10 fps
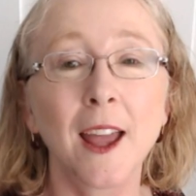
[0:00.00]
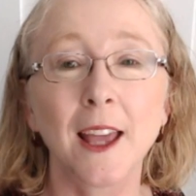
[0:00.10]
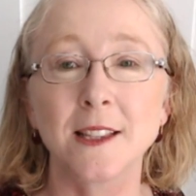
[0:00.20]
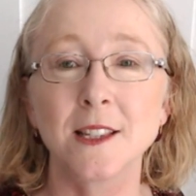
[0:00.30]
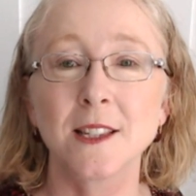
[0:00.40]

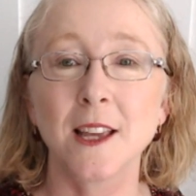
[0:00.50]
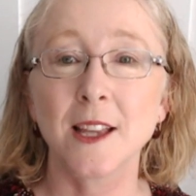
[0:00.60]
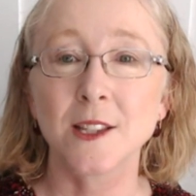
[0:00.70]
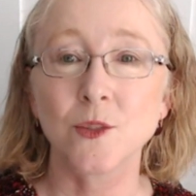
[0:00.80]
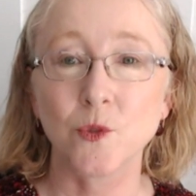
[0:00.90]

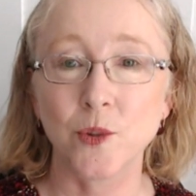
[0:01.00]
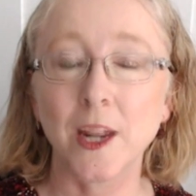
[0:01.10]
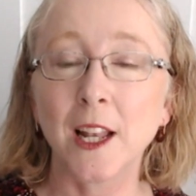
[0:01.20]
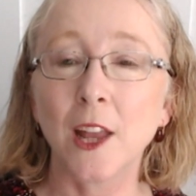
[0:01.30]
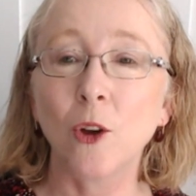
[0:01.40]
It's
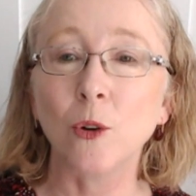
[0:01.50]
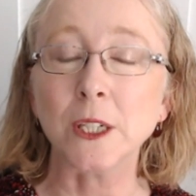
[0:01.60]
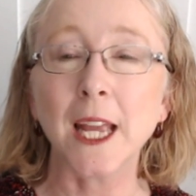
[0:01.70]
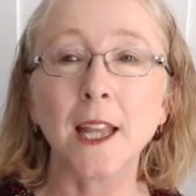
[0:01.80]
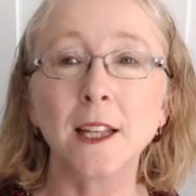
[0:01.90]
really
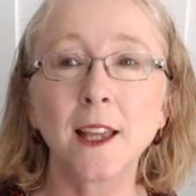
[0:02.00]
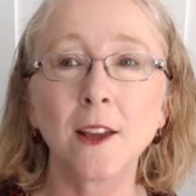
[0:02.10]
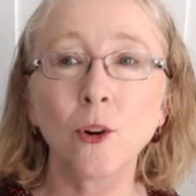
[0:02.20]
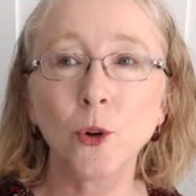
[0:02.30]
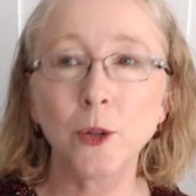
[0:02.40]
good. It
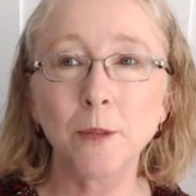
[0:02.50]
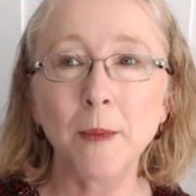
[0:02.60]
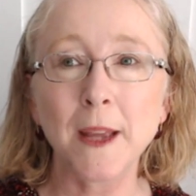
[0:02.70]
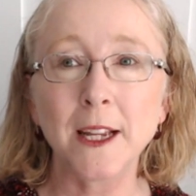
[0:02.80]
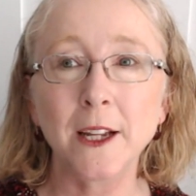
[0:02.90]
could
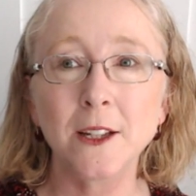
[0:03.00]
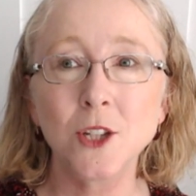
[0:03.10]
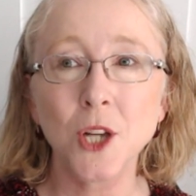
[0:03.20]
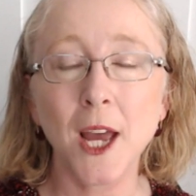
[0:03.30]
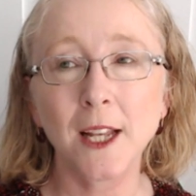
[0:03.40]
be
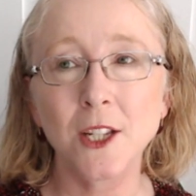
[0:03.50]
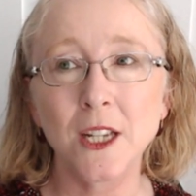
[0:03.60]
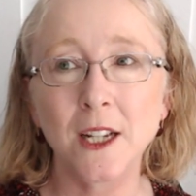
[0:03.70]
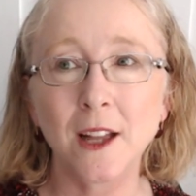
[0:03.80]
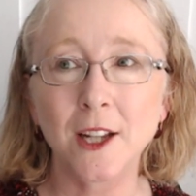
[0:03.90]

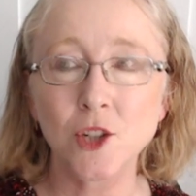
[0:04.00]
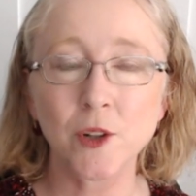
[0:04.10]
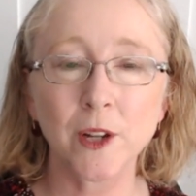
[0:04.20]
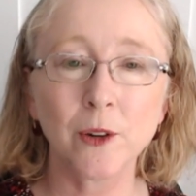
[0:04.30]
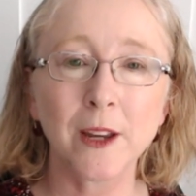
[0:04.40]
challenging, like
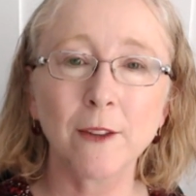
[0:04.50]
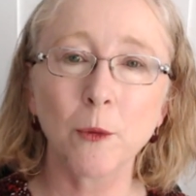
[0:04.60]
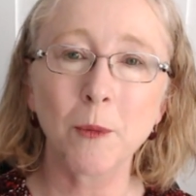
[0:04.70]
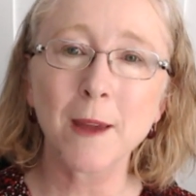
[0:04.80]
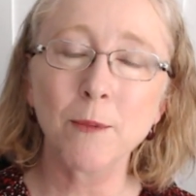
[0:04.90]
triggery for
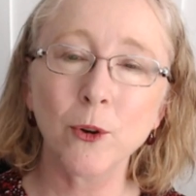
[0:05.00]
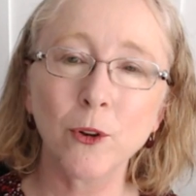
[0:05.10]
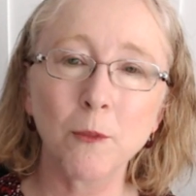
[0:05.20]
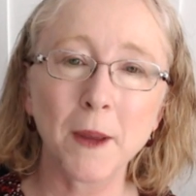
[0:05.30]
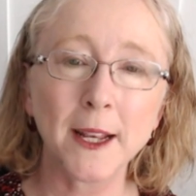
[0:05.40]
people
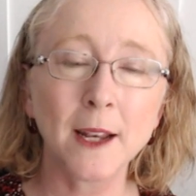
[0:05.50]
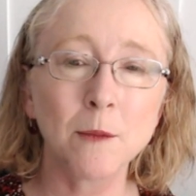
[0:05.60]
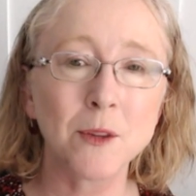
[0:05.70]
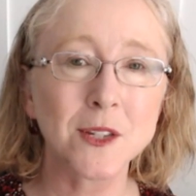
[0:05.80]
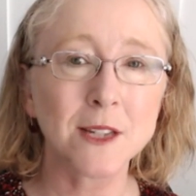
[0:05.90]
who've been in
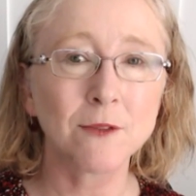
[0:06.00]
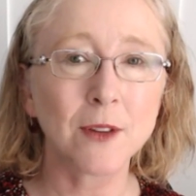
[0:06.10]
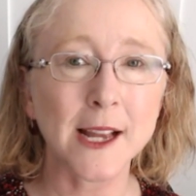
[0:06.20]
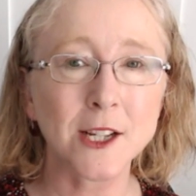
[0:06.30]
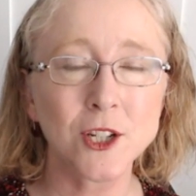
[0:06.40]
abusive
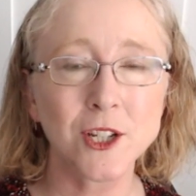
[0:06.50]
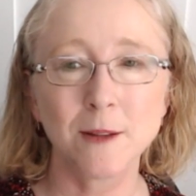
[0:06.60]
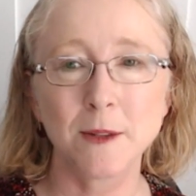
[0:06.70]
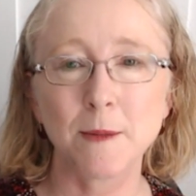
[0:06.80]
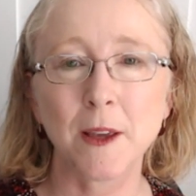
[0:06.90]

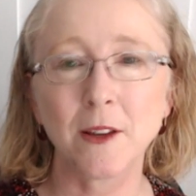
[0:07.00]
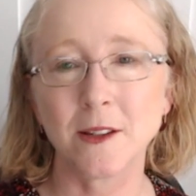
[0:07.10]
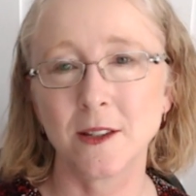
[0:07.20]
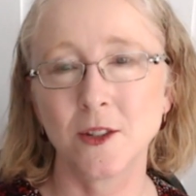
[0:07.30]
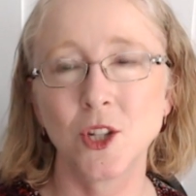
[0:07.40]
relationships,
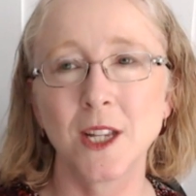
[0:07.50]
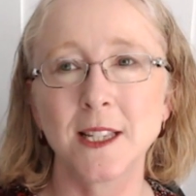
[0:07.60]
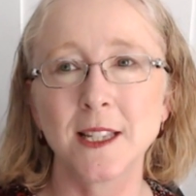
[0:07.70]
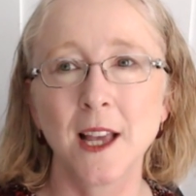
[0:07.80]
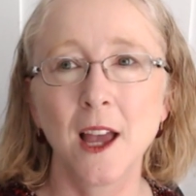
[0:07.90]
because
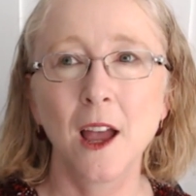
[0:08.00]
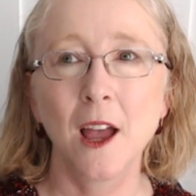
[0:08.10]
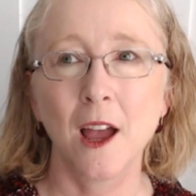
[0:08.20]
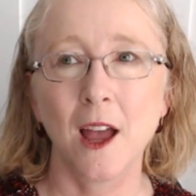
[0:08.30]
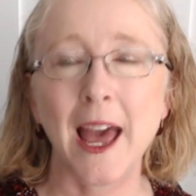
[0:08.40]
she's
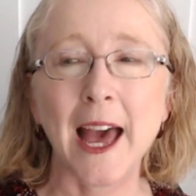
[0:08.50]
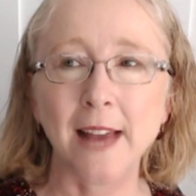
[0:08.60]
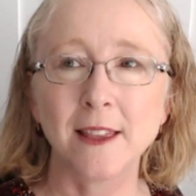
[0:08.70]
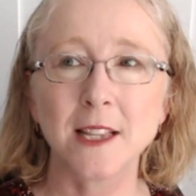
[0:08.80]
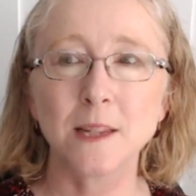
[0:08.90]

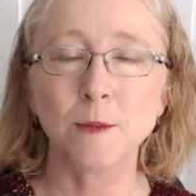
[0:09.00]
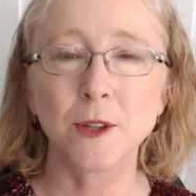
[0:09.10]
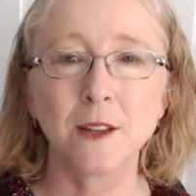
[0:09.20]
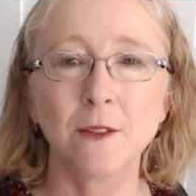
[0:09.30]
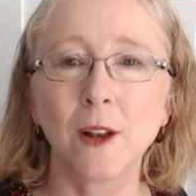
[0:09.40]
had this
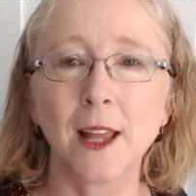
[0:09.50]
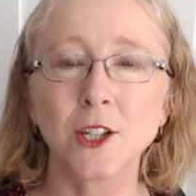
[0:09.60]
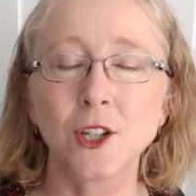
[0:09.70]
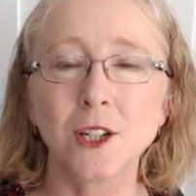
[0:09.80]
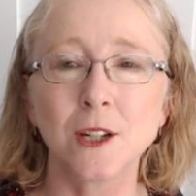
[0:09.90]
abusive
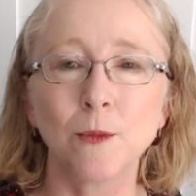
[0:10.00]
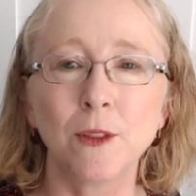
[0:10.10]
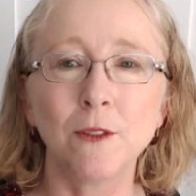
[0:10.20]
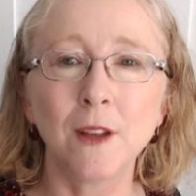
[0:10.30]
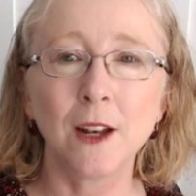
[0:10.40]
relationship with
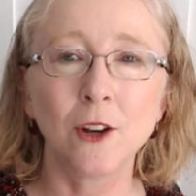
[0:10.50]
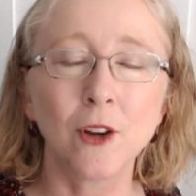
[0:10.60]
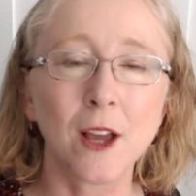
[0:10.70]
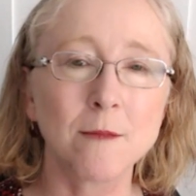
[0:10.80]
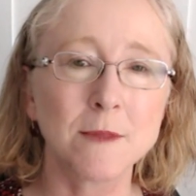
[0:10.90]
a villain who
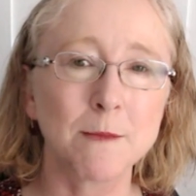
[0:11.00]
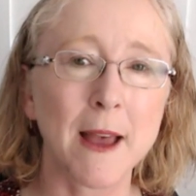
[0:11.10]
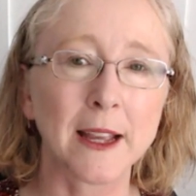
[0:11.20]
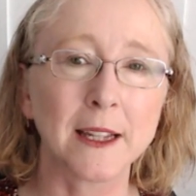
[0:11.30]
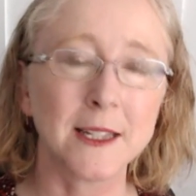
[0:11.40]
comes
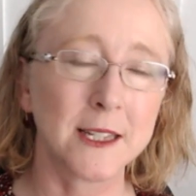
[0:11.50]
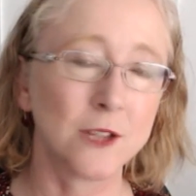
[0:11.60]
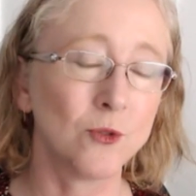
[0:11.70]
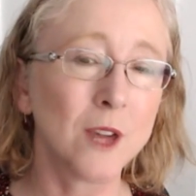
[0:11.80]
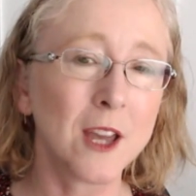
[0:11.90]
back and is
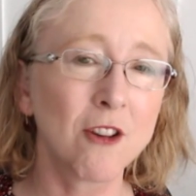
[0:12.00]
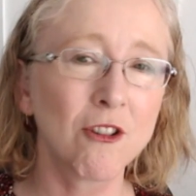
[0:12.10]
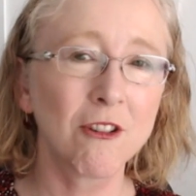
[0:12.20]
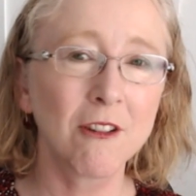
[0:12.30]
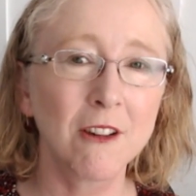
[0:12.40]
stalking
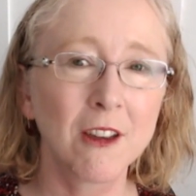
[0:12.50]
her.